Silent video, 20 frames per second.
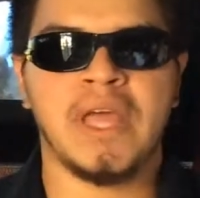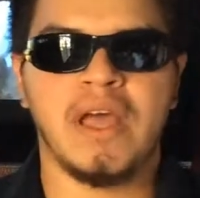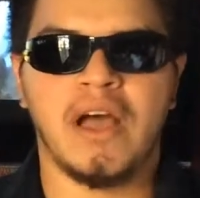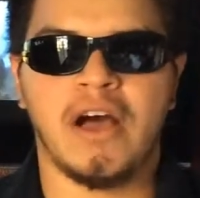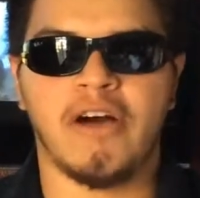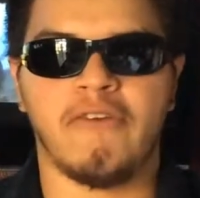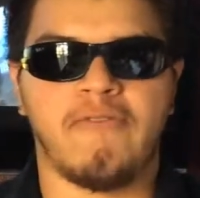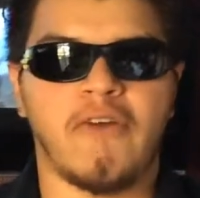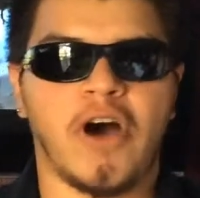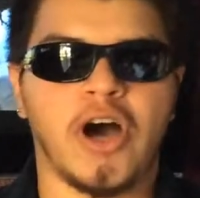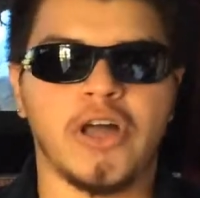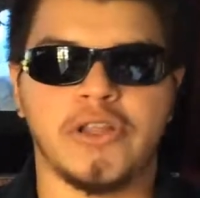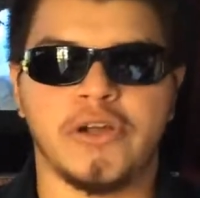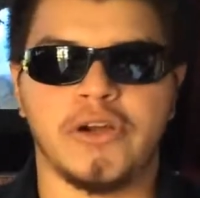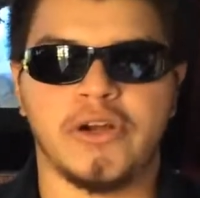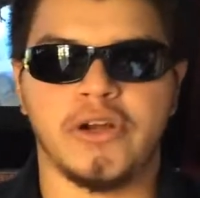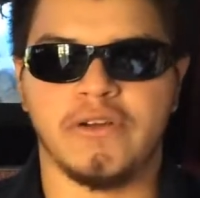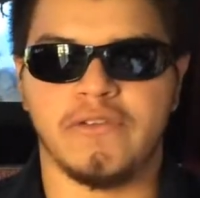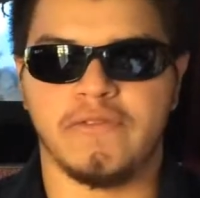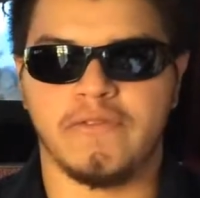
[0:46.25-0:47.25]
a
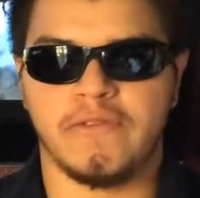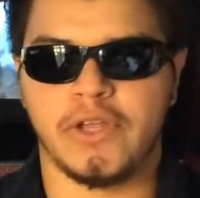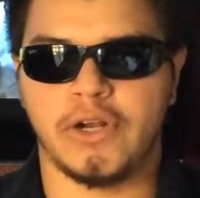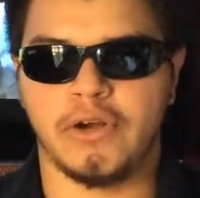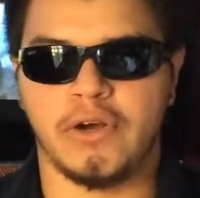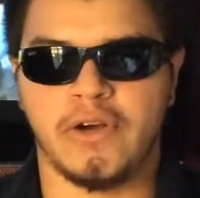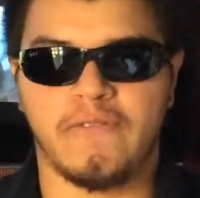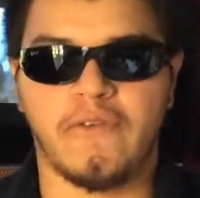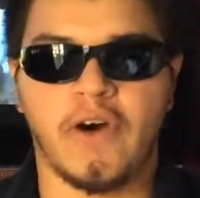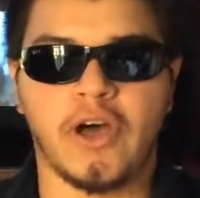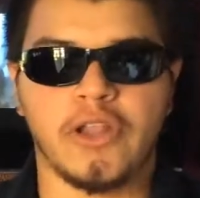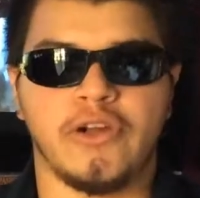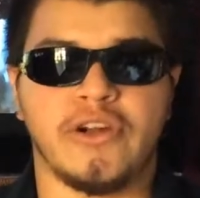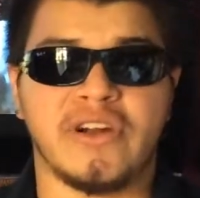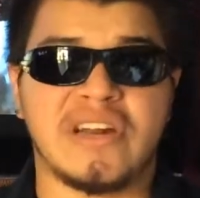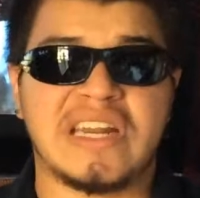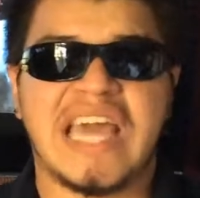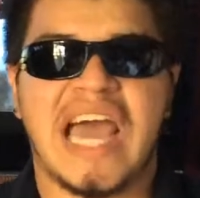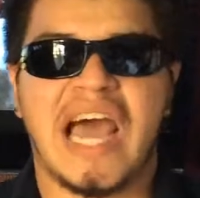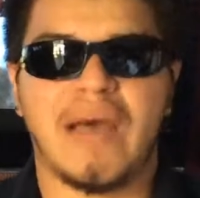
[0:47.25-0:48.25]
father
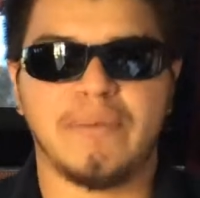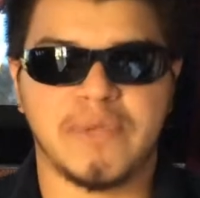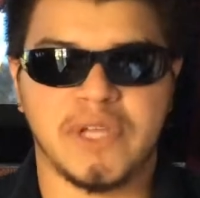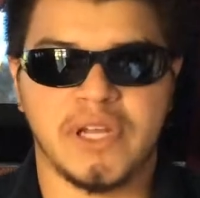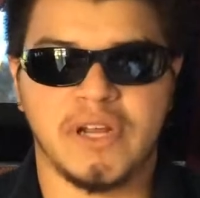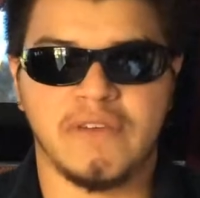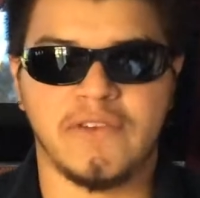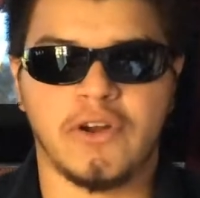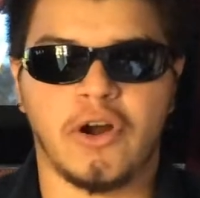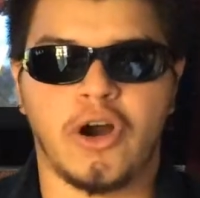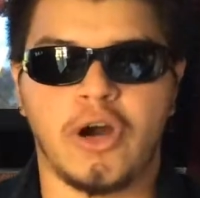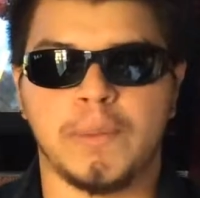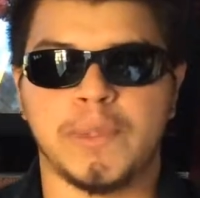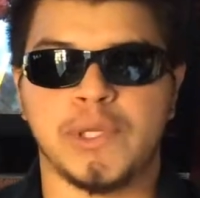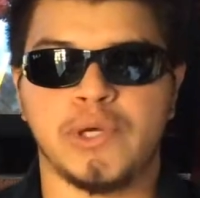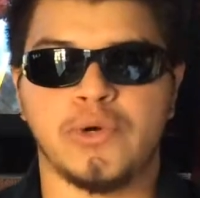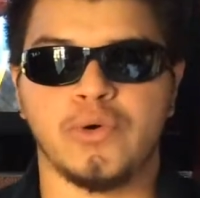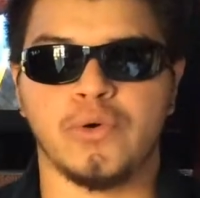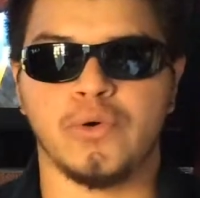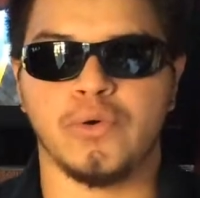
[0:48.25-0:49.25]
and captain of an army
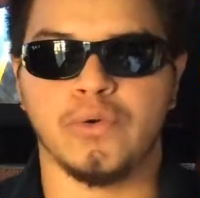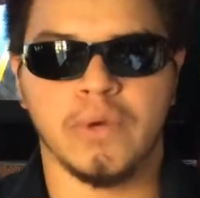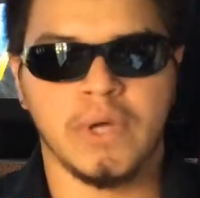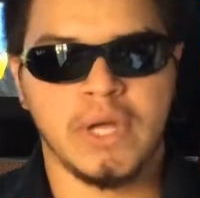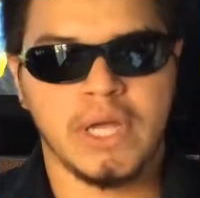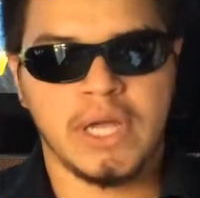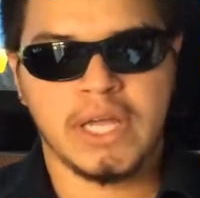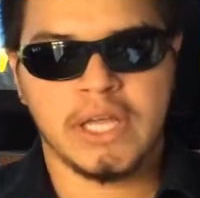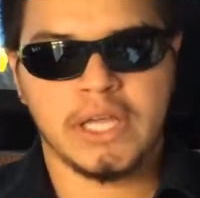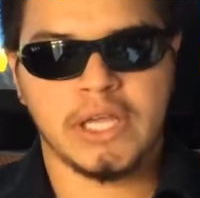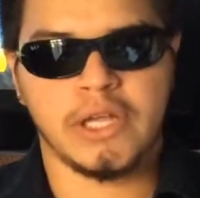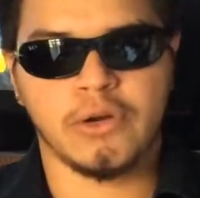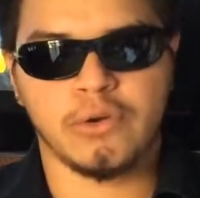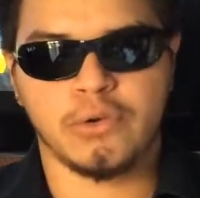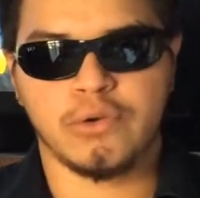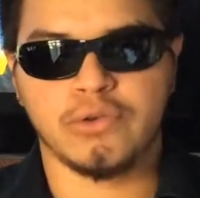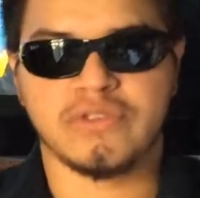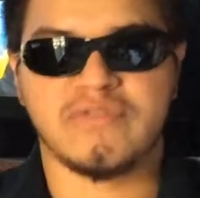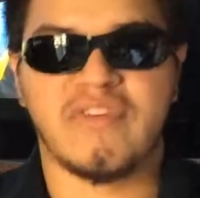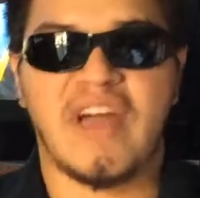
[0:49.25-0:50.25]

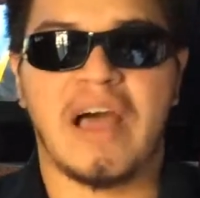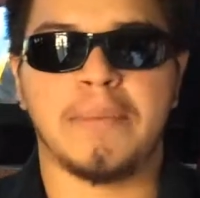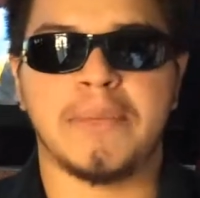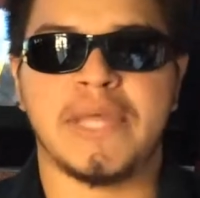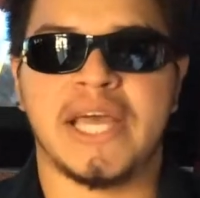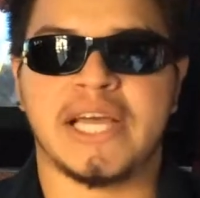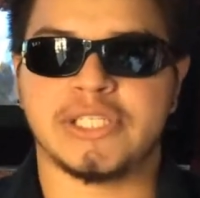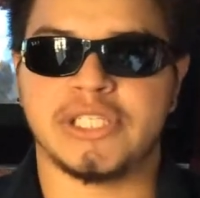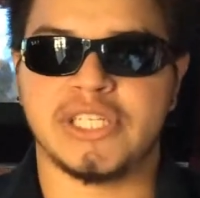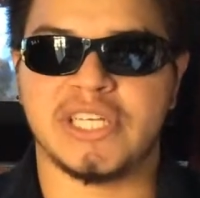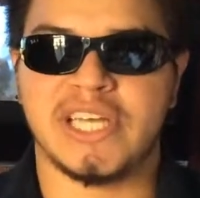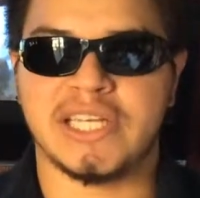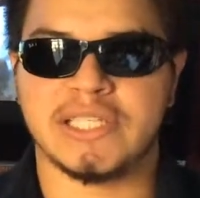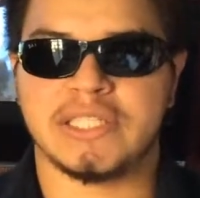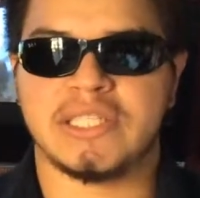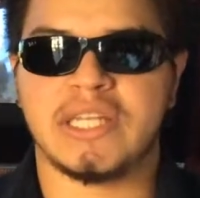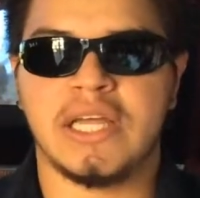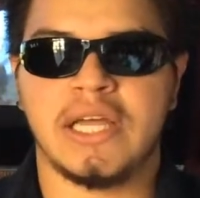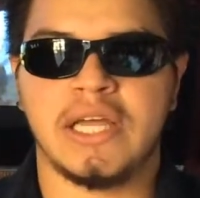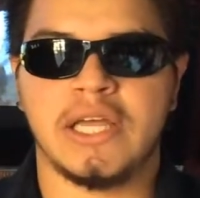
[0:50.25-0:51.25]
whose family actually
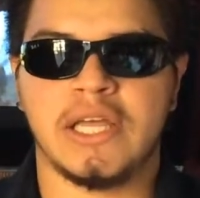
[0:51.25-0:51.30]
gets